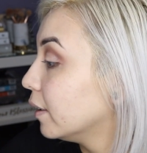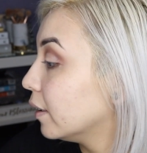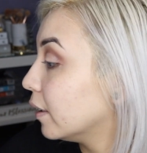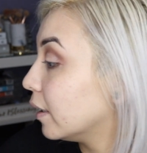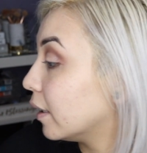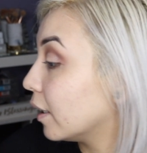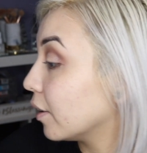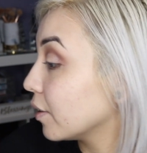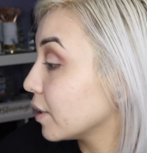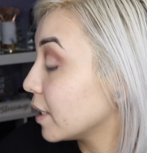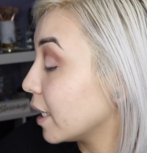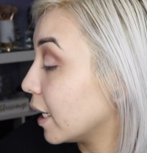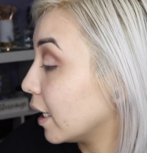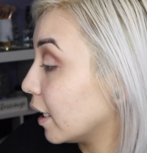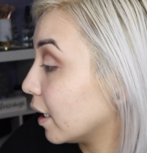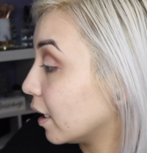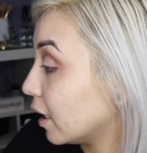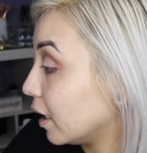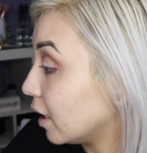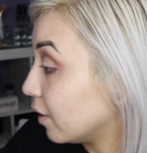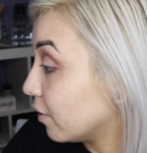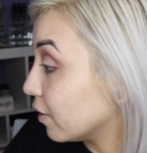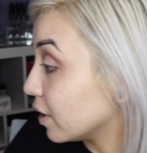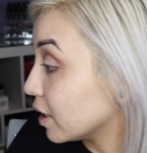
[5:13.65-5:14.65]
And I'll take
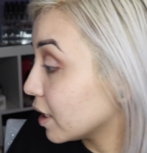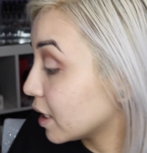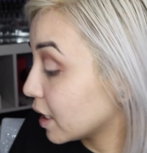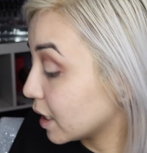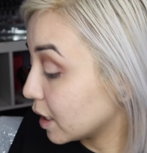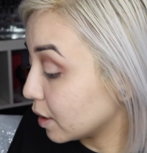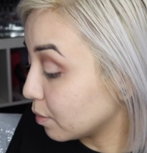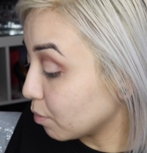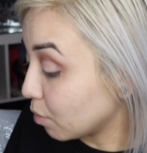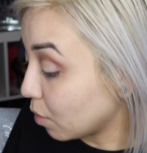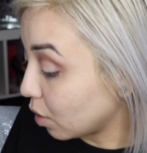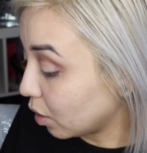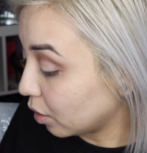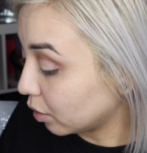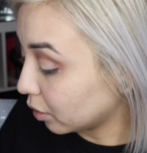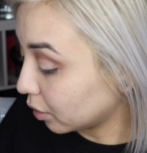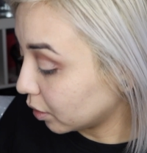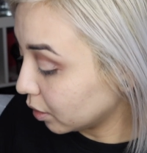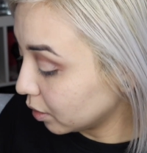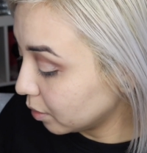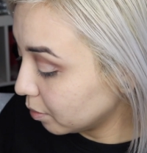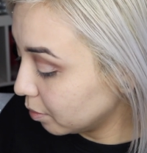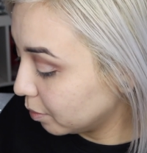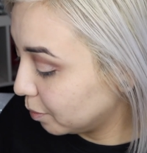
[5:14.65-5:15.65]
an even
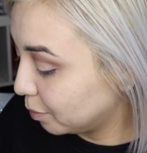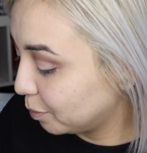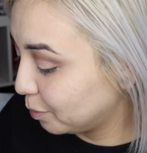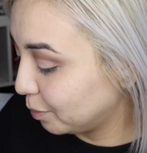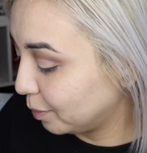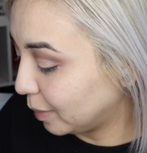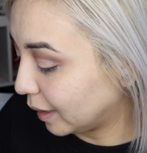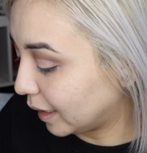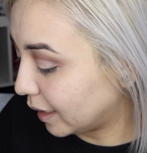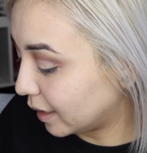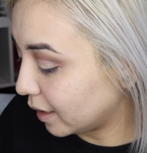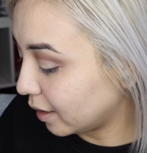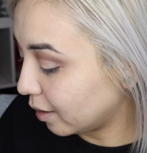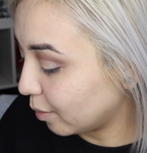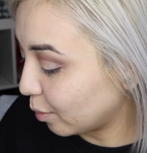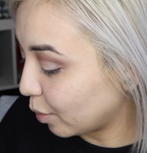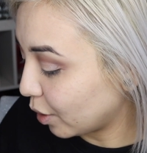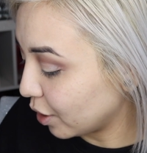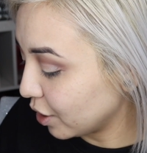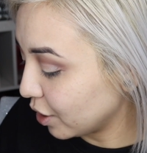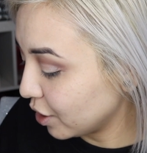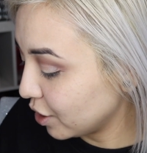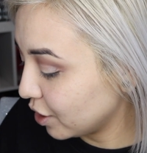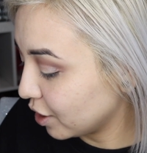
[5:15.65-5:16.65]
smaller blending
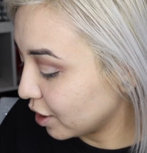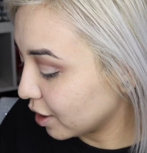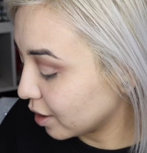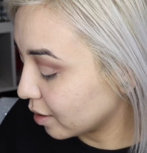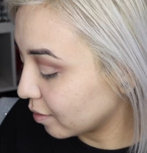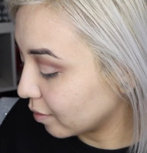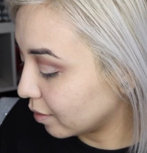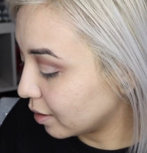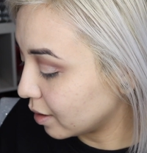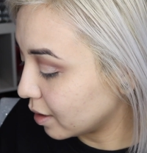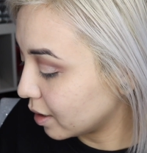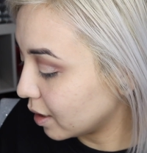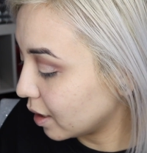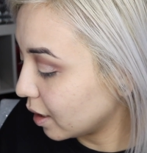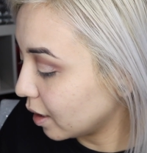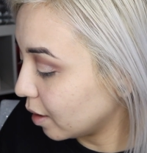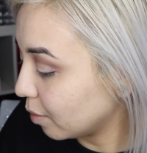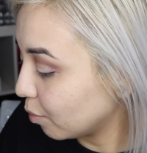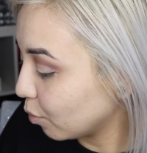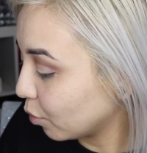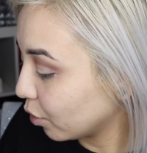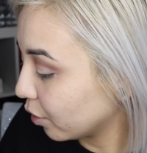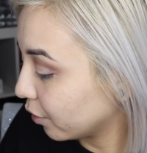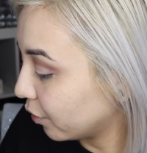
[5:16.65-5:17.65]
brush. This one is the
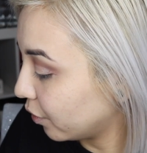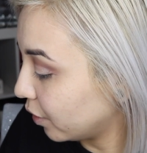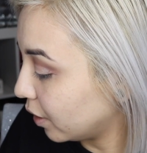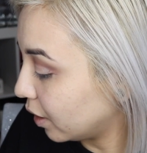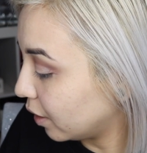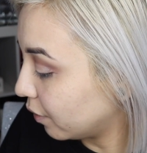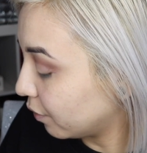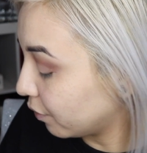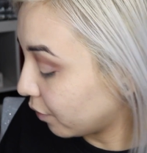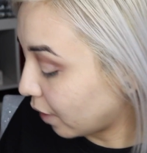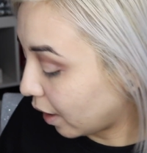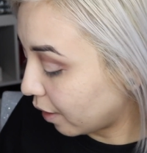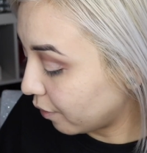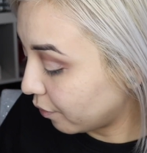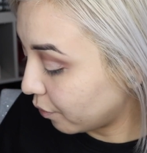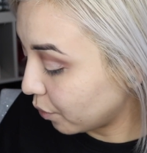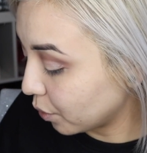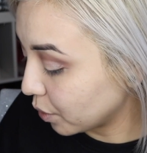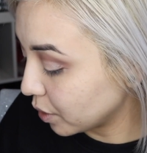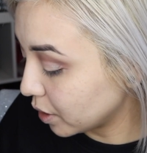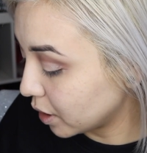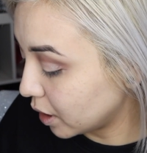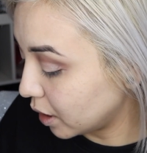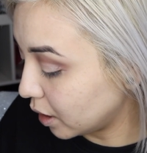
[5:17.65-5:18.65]
Morphe
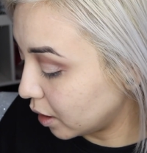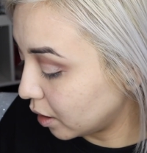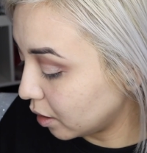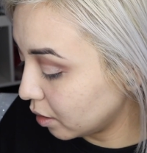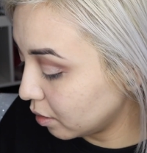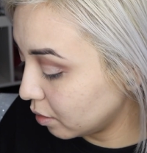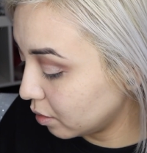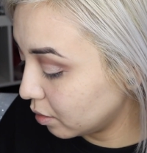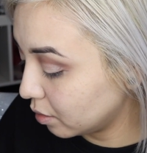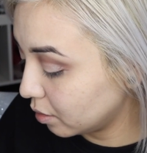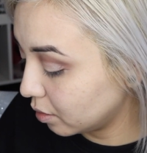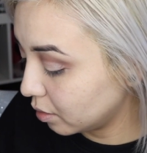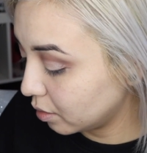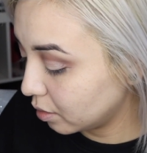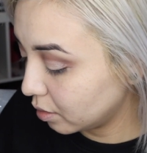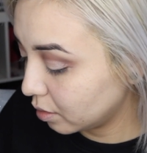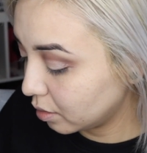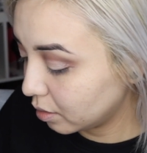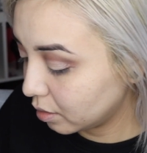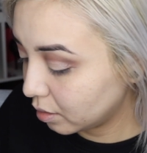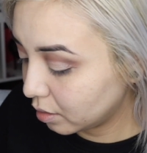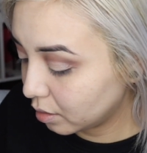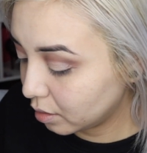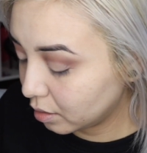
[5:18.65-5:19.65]
514,
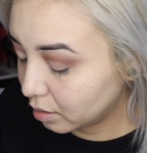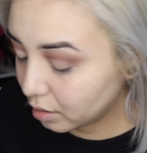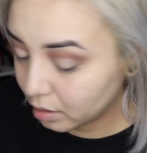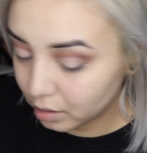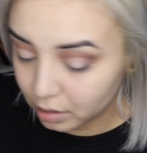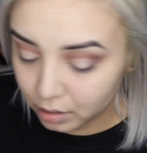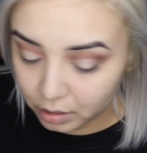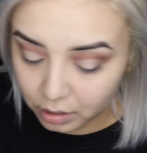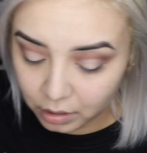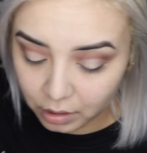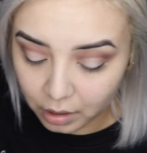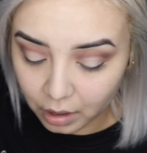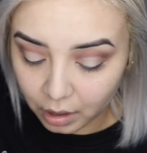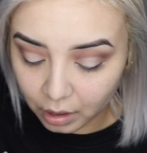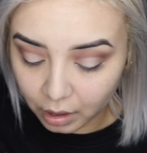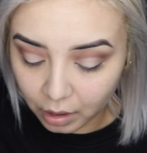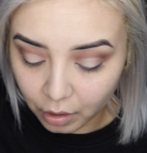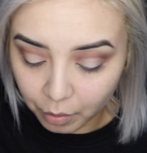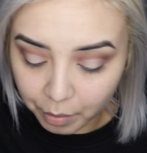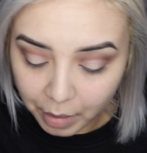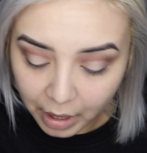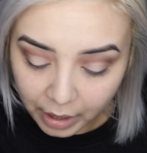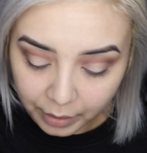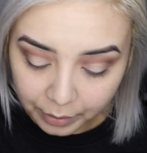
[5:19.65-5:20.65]
and
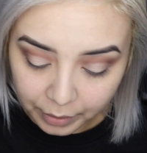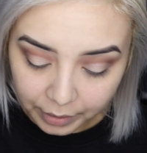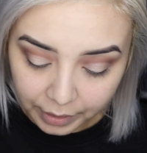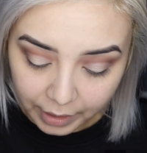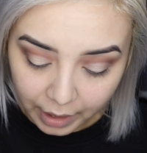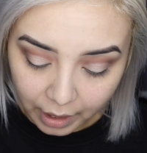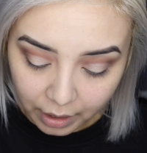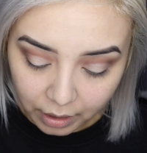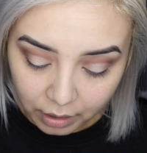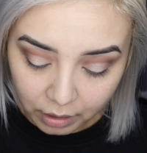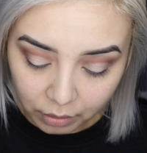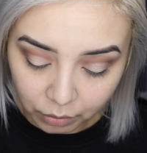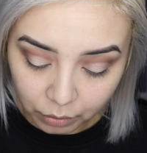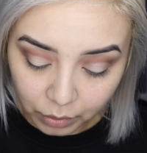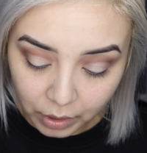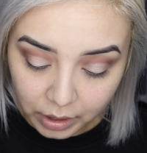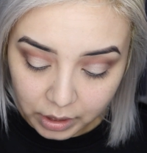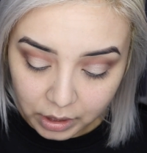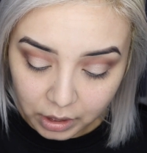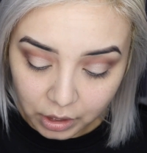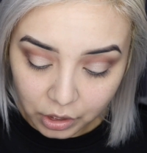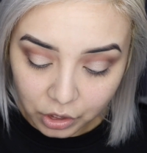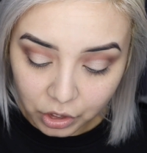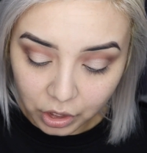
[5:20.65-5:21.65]
go back with that
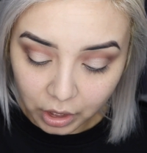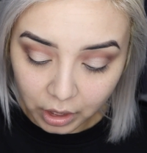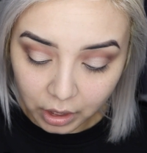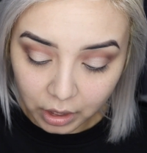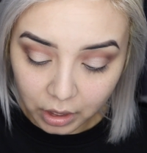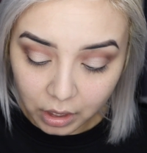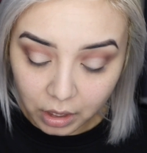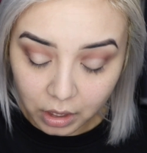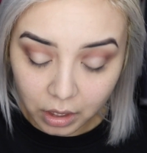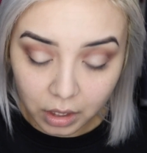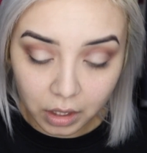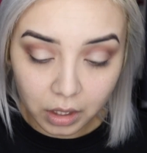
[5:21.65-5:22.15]
rusty shade